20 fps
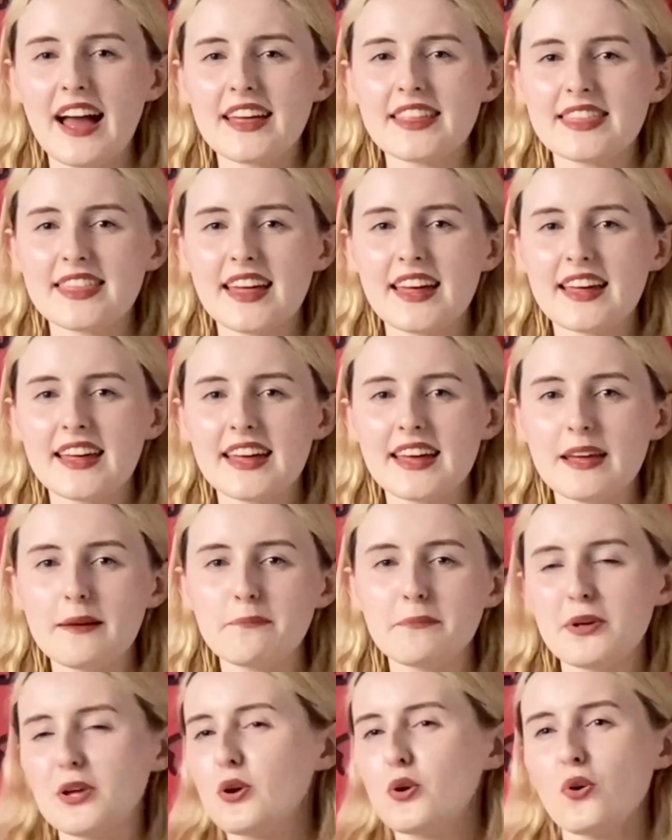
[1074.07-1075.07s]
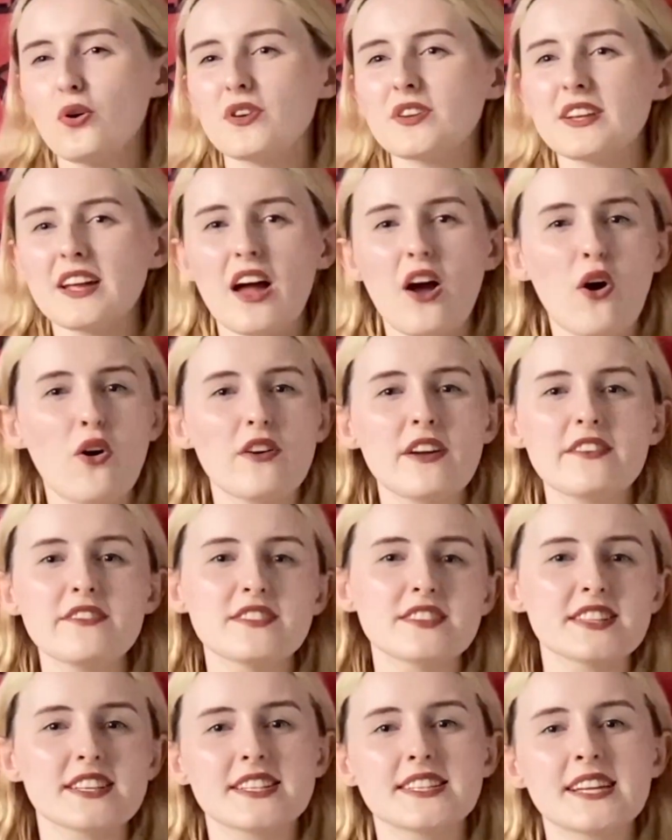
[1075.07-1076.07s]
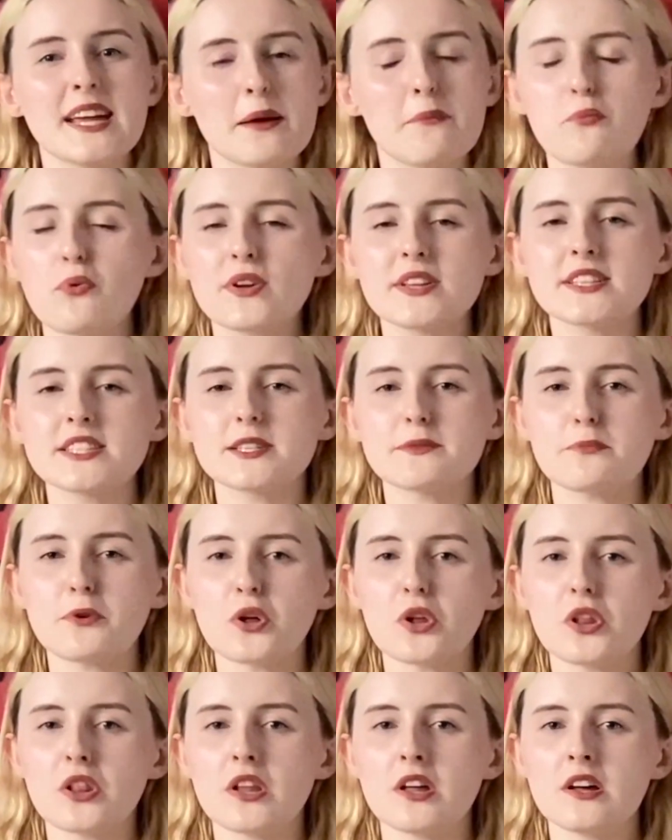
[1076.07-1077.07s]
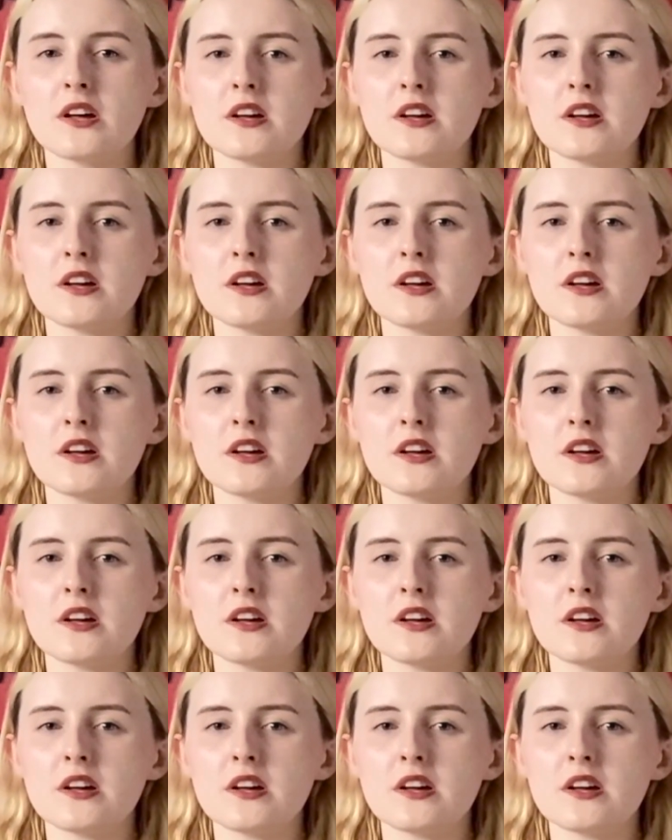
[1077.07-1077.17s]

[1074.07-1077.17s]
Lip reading: I think he'd be good, or even as team principal,